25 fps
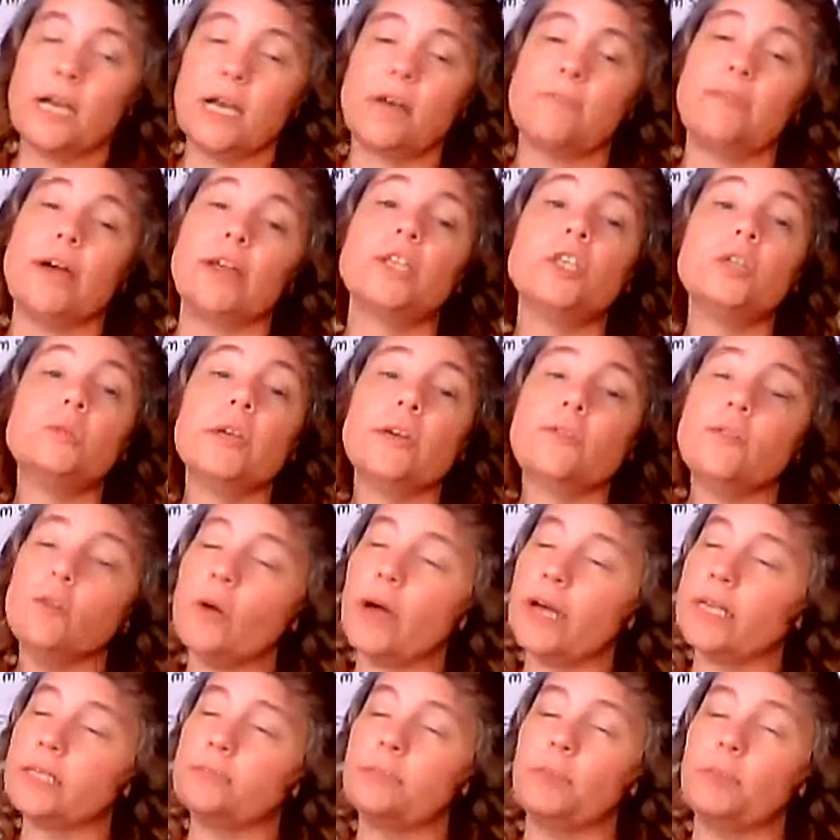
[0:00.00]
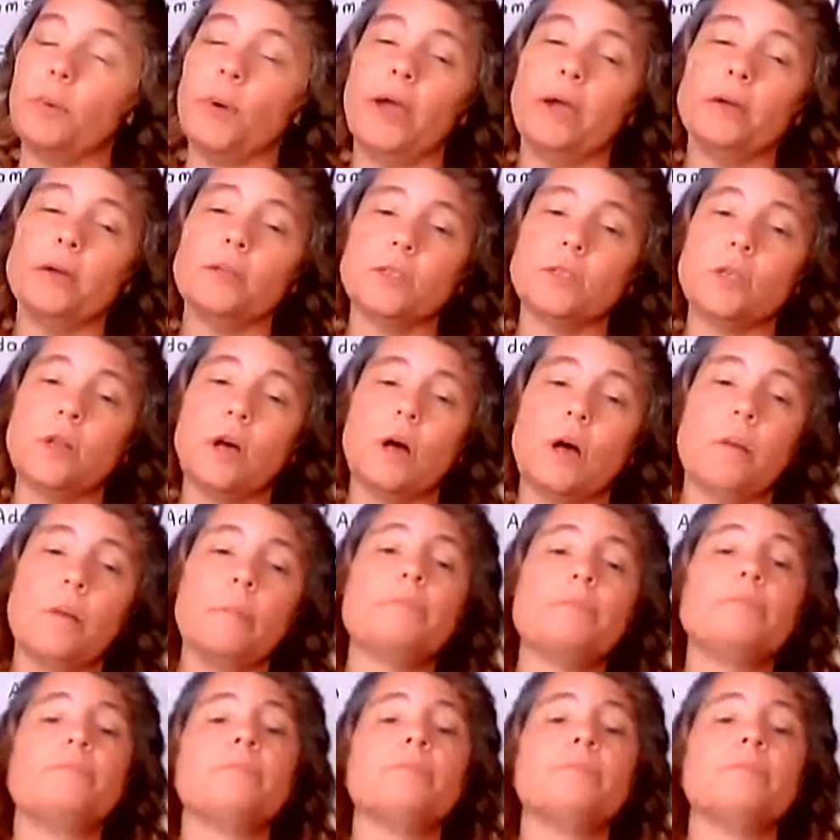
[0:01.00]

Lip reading: I do give you guys prayers and all,